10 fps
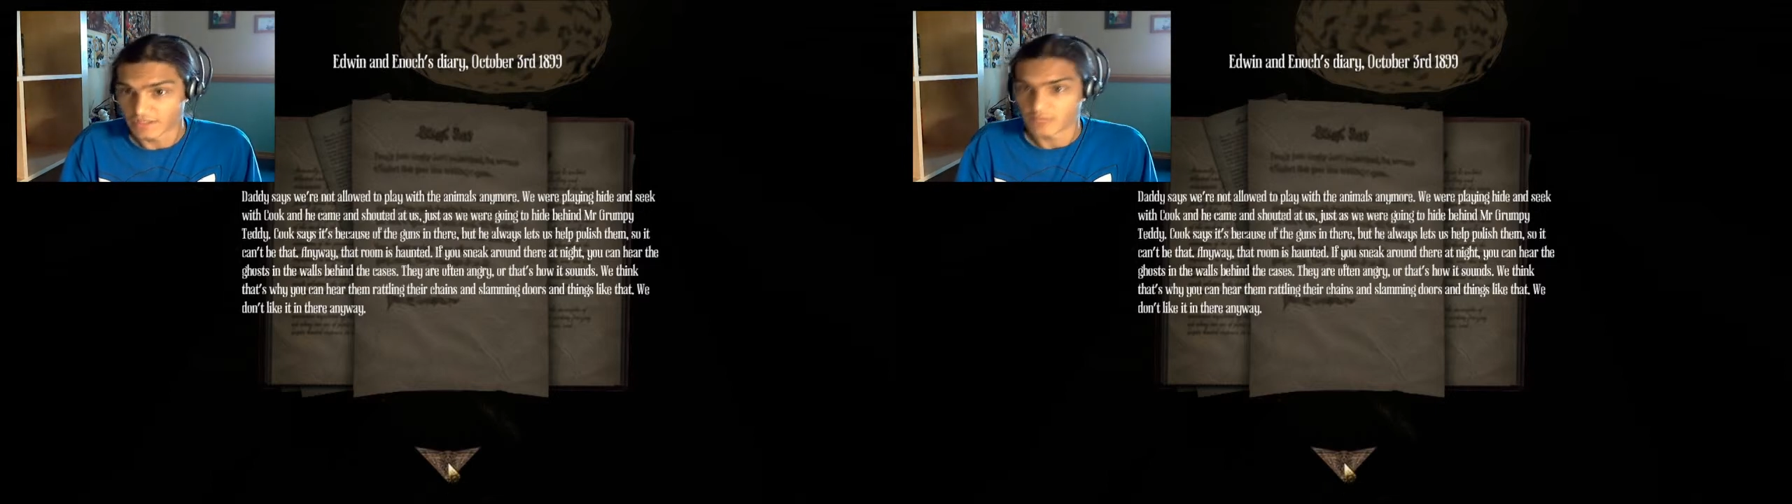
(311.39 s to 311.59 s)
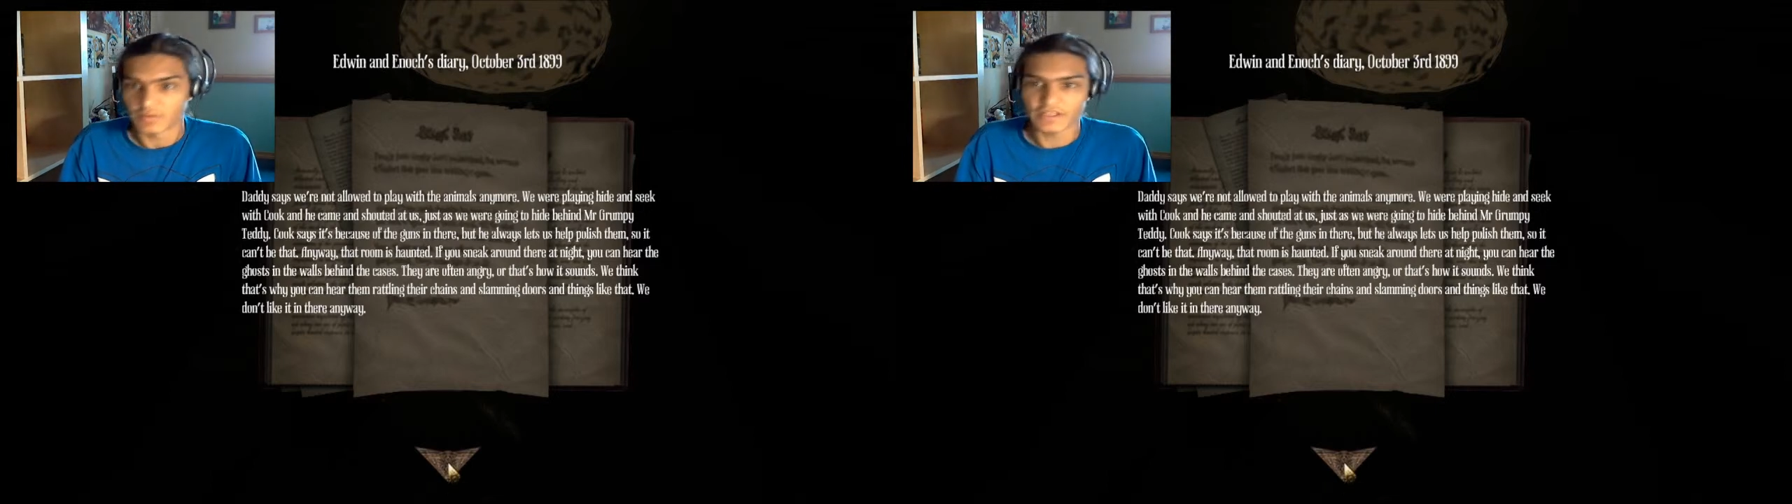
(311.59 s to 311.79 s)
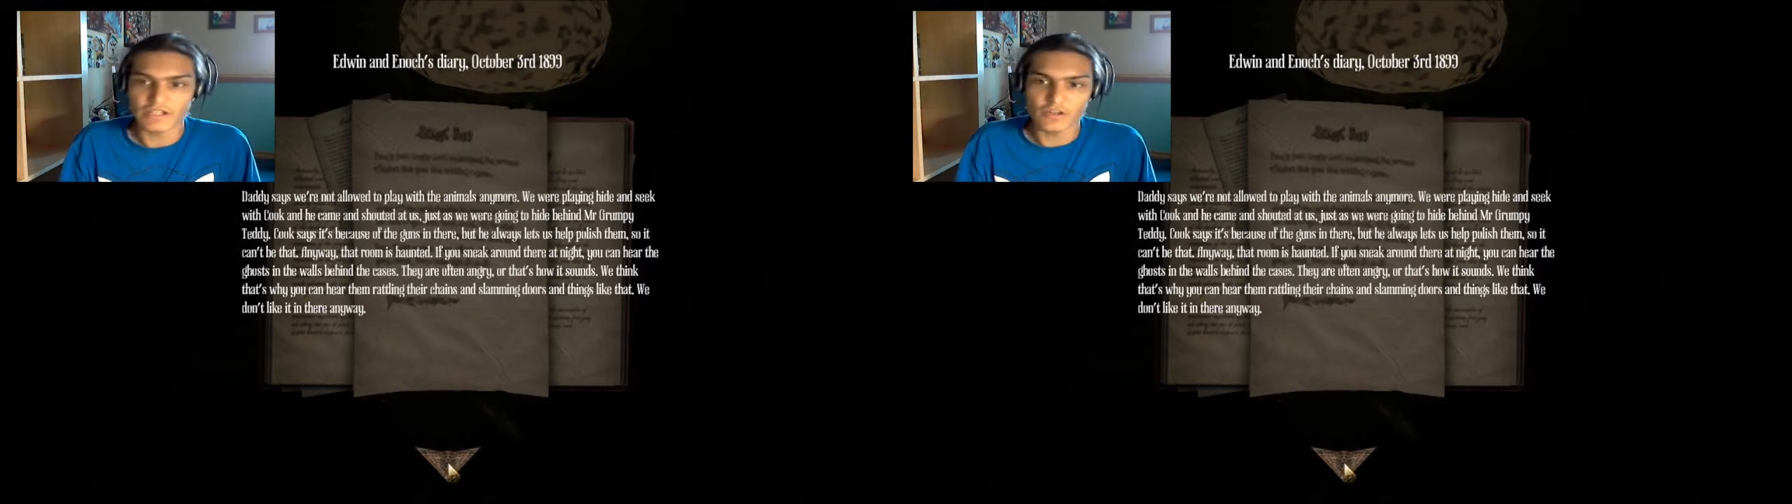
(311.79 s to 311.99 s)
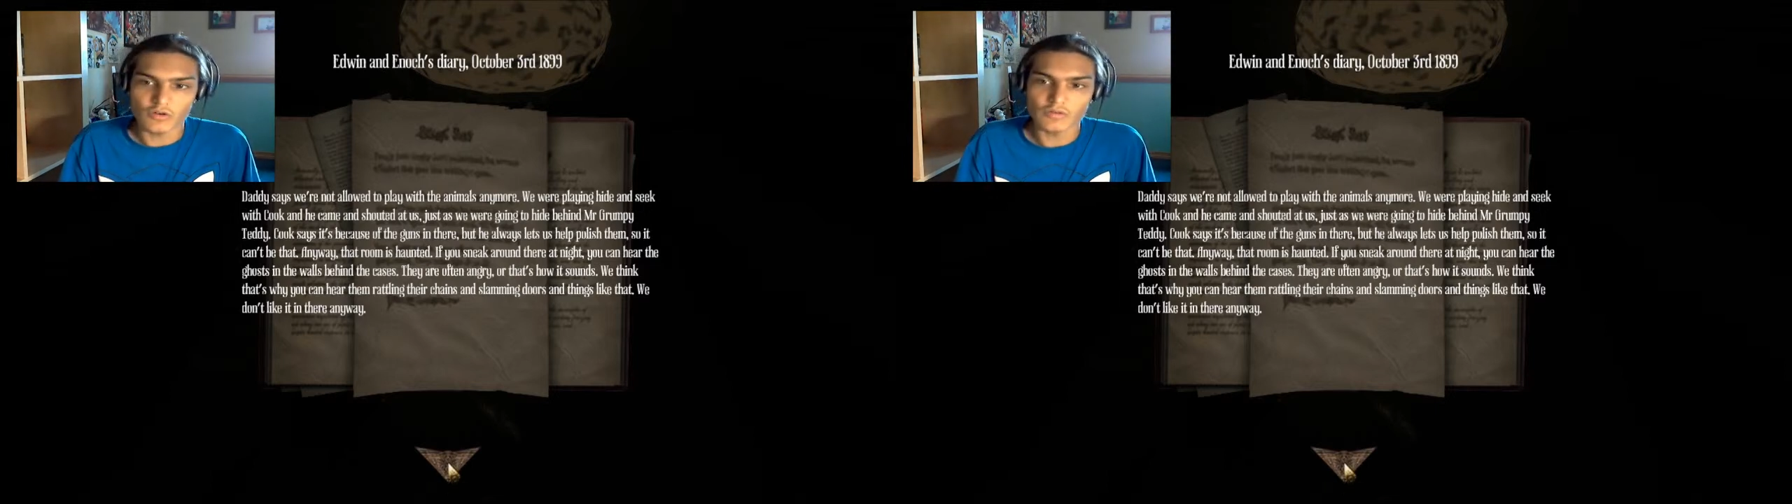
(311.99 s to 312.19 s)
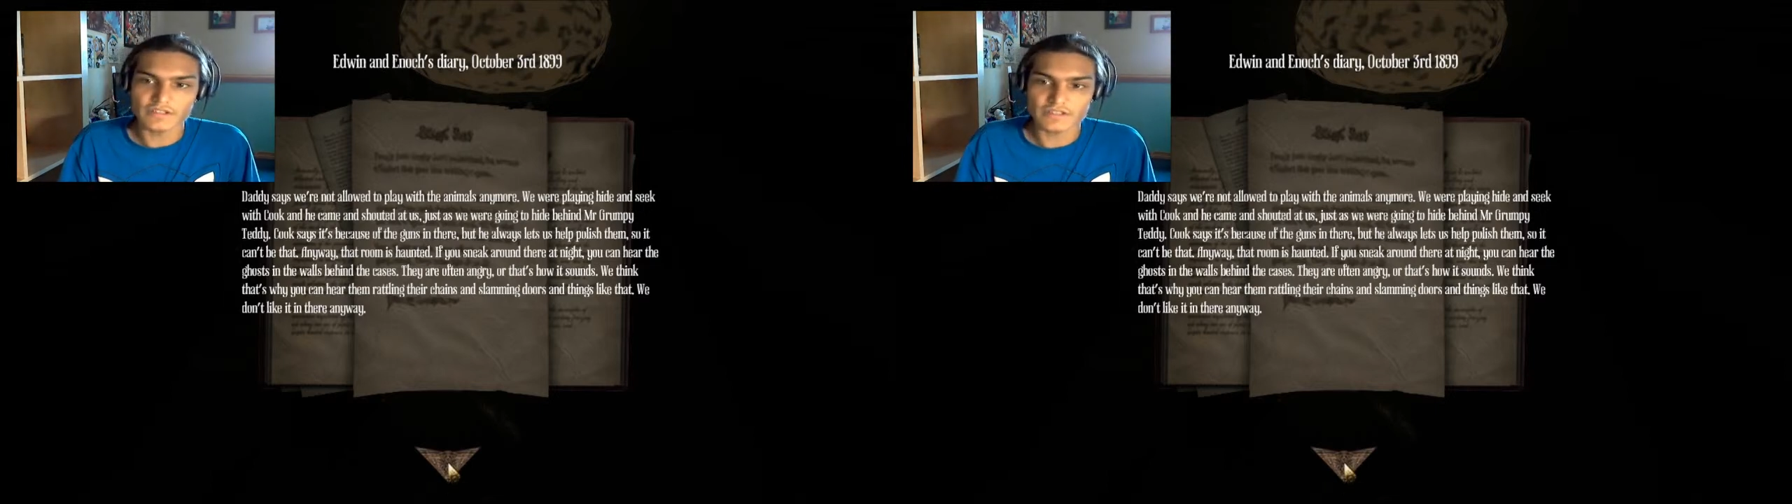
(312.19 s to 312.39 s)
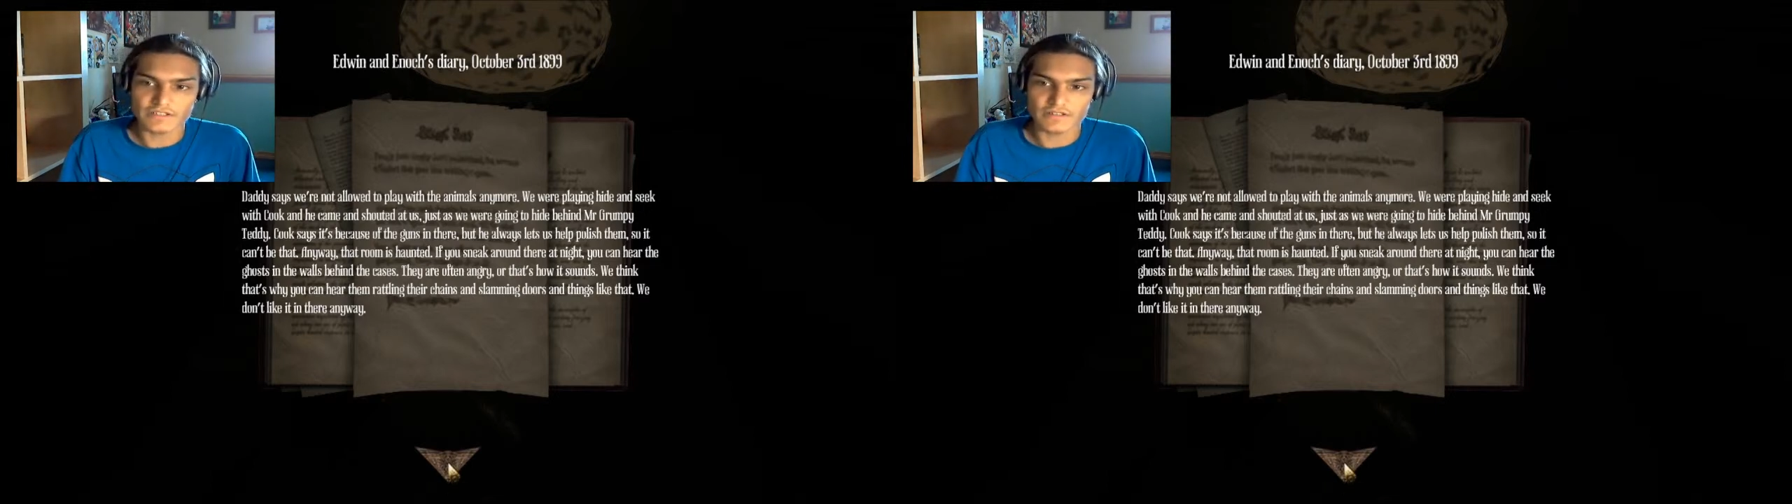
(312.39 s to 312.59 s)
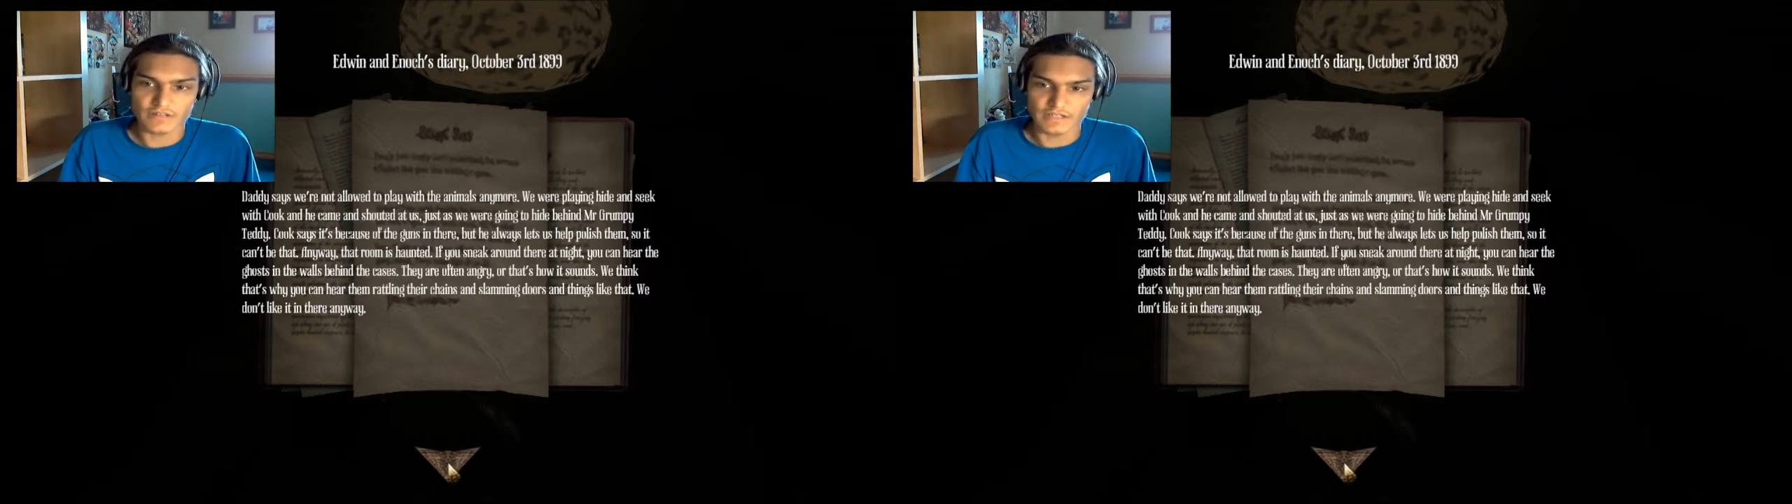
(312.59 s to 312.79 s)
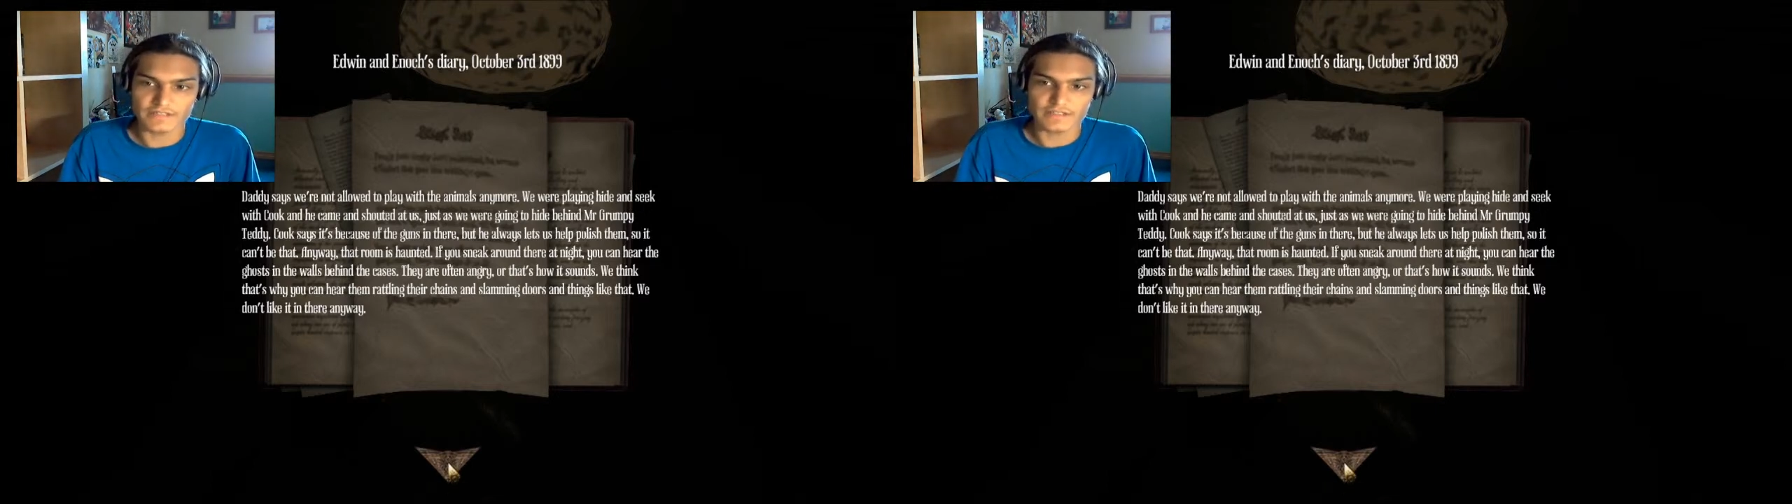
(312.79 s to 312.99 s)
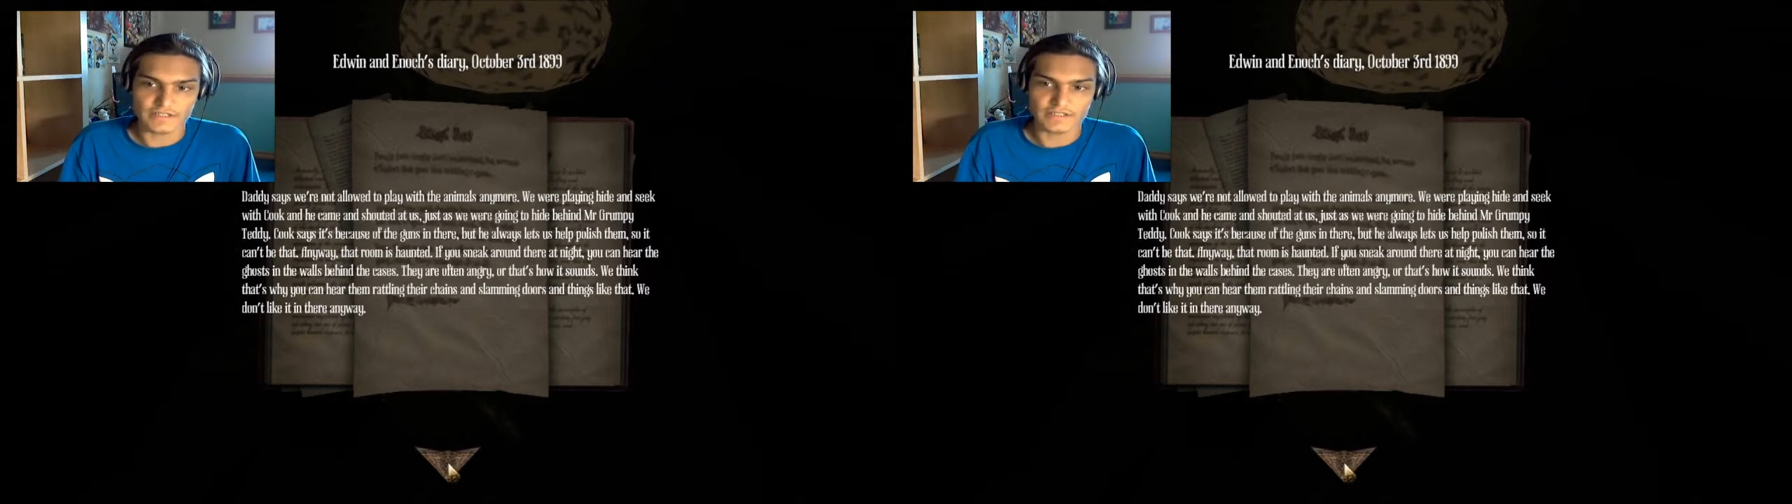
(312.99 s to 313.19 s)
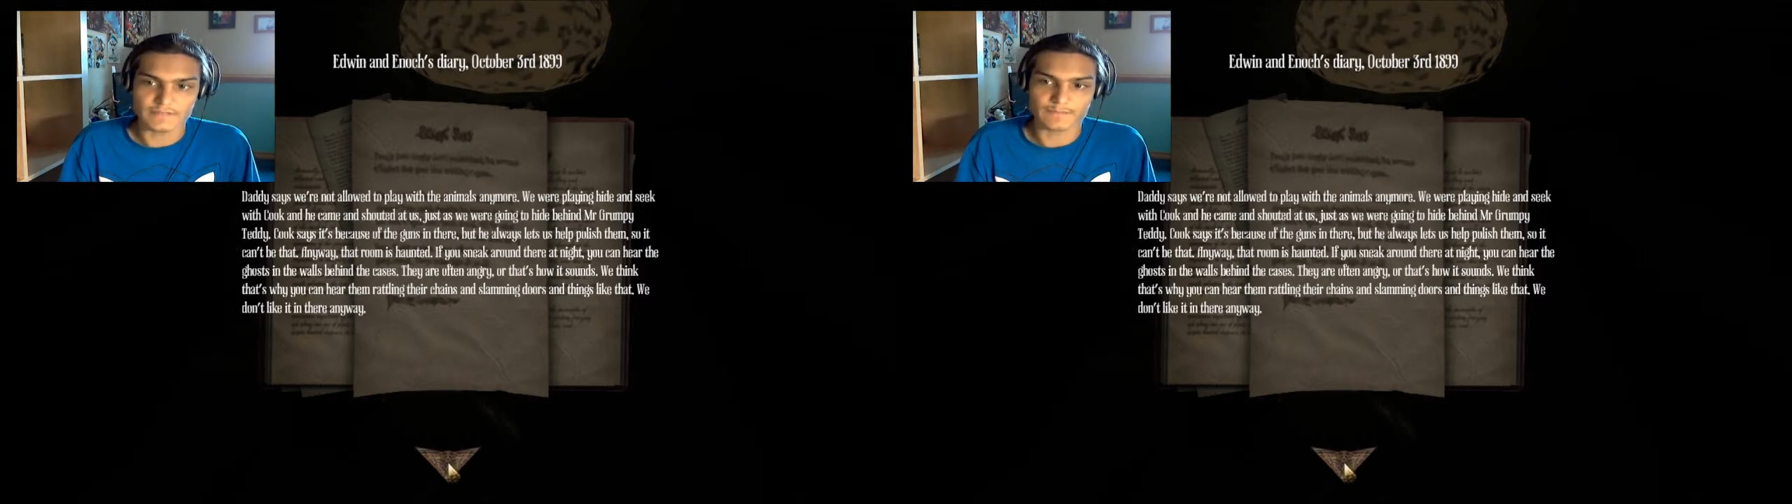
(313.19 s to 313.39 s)
but he always lets
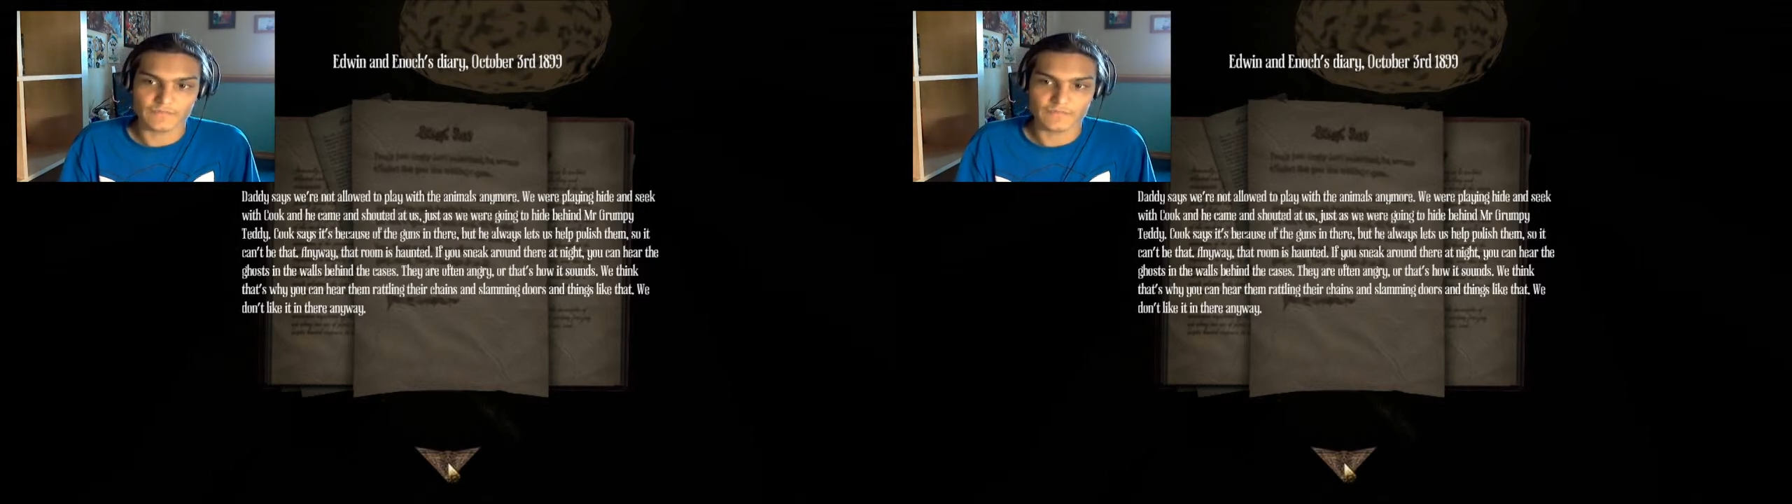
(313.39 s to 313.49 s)
us